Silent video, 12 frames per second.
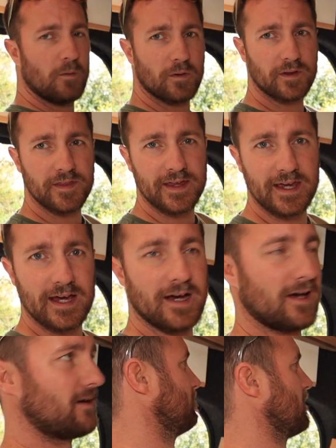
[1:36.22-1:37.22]
One of
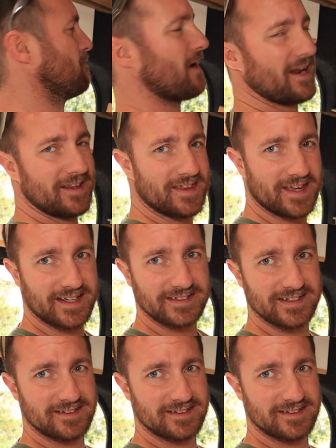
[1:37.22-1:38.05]
the main things